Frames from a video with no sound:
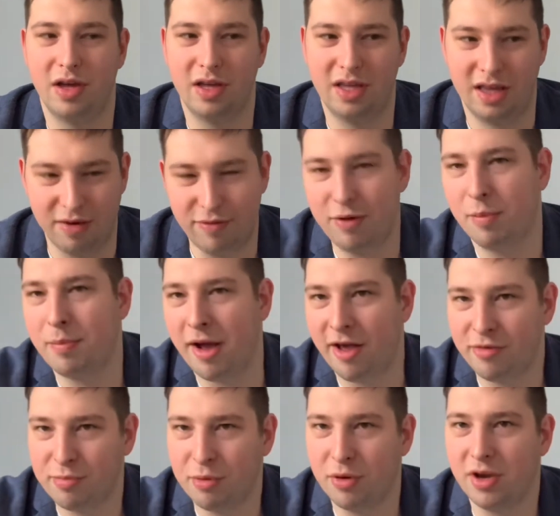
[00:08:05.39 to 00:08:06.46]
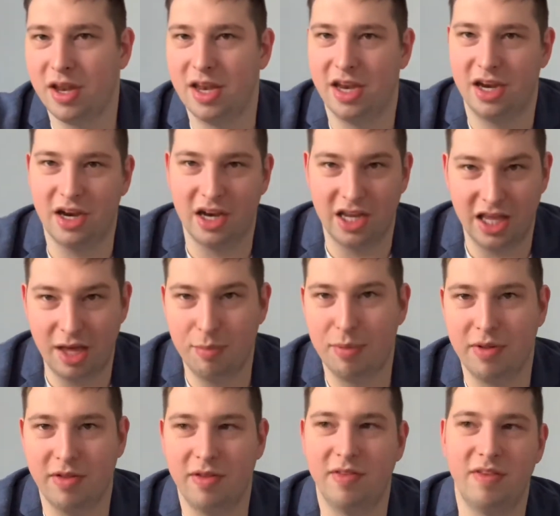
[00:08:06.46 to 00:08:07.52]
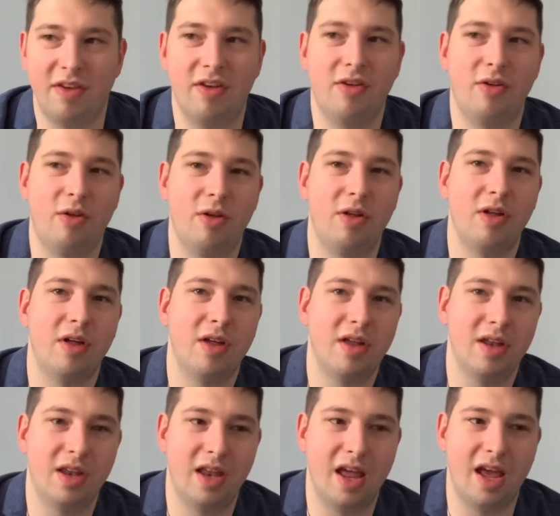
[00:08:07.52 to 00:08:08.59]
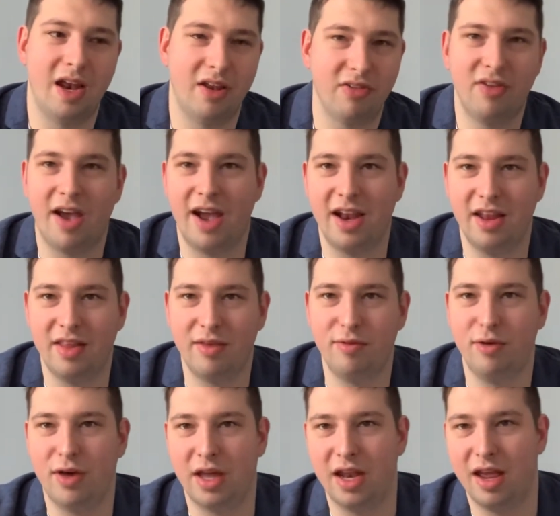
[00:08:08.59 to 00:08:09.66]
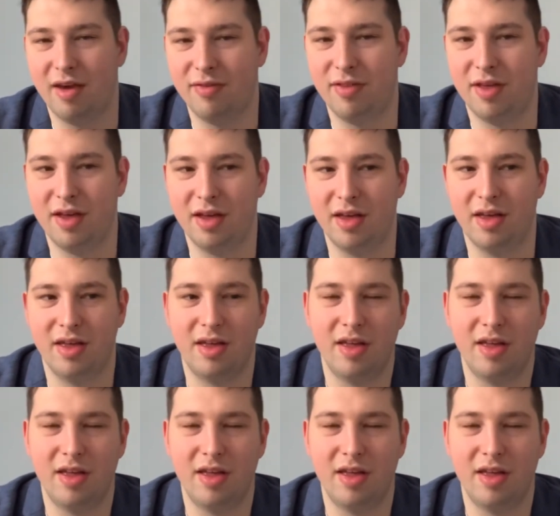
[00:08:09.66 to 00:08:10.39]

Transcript: give your passport, and they're gonna keep it until they decided if you can have the